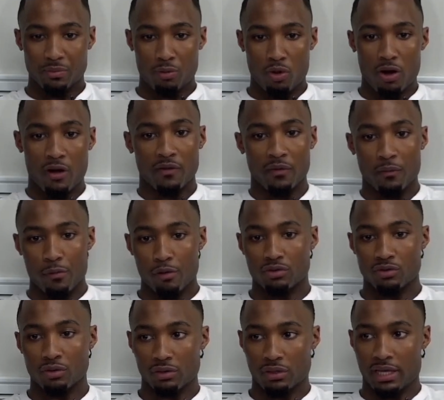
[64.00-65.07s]
more of a
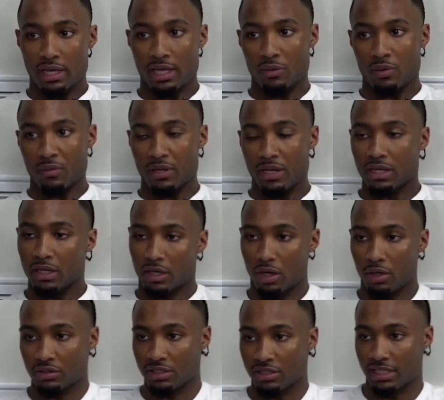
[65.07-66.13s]
mutual thing with me and the
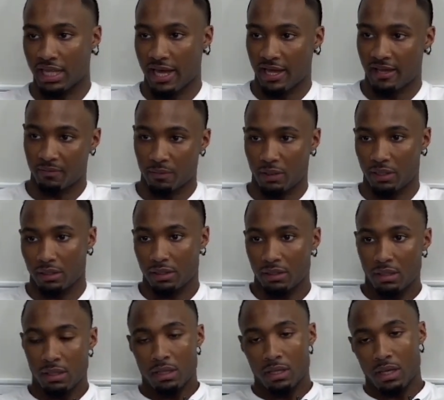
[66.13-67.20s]
coaching staff,
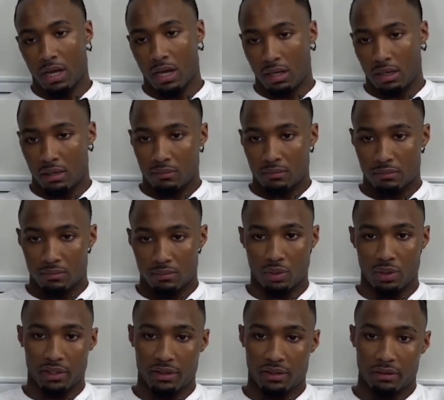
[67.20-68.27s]
but
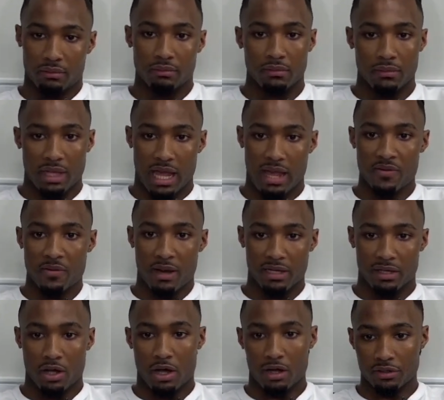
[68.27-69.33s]
with having my
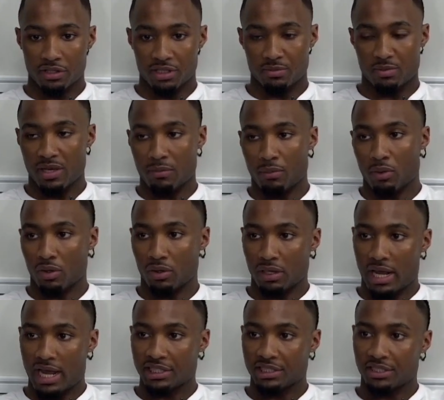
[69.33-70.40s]
daughter just being born
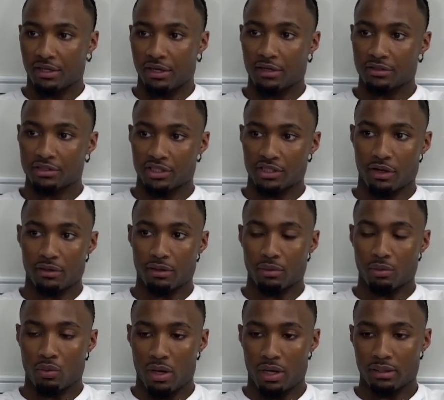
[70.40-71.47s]
last year, her just turning
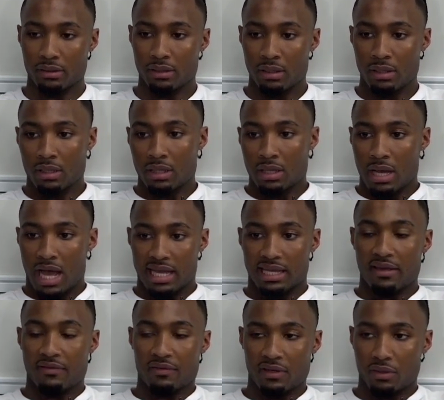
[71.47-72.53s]
1, I
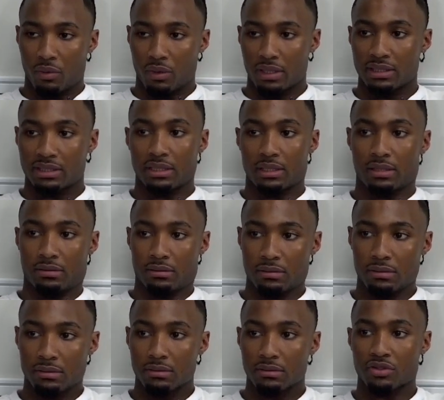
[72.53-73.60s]
definitely wanted to
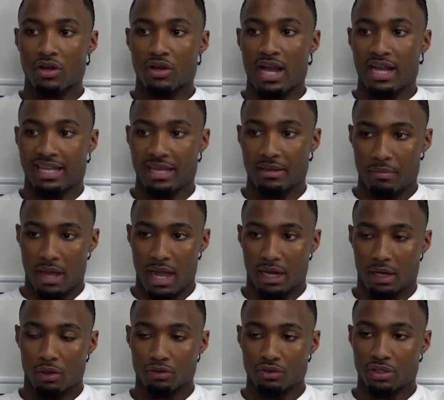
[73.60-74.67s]
try and get back
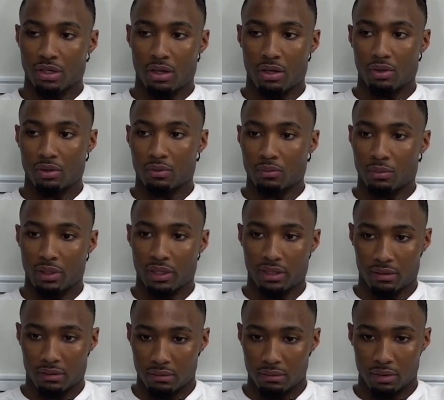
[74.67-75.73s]
closer to home with
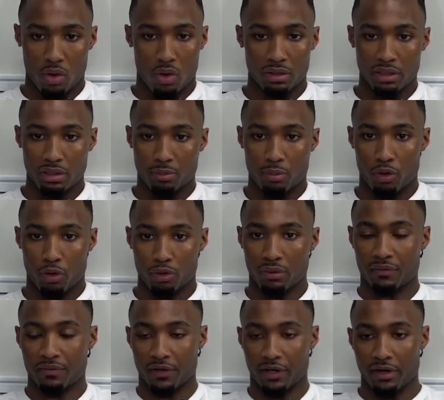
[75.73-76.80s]
going to sport
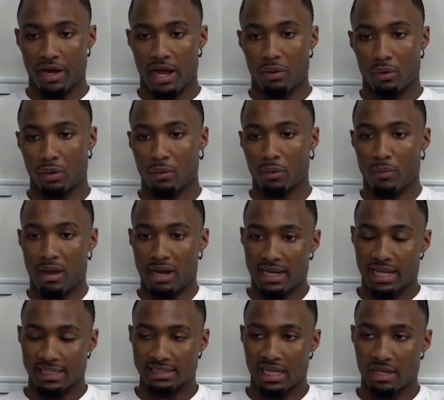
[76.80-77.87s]
and figuring out what my
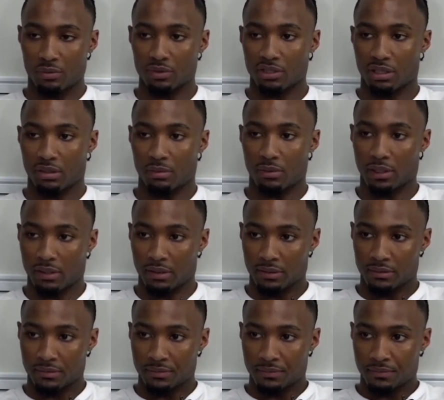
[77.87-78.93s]
next step was going to
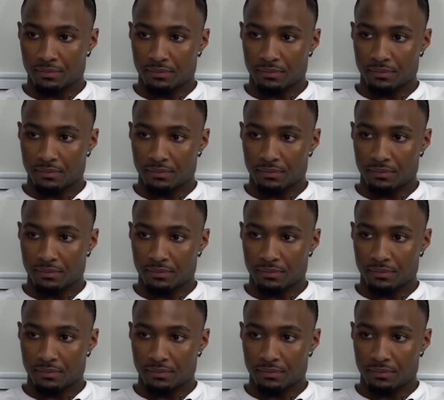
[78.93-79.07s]
be.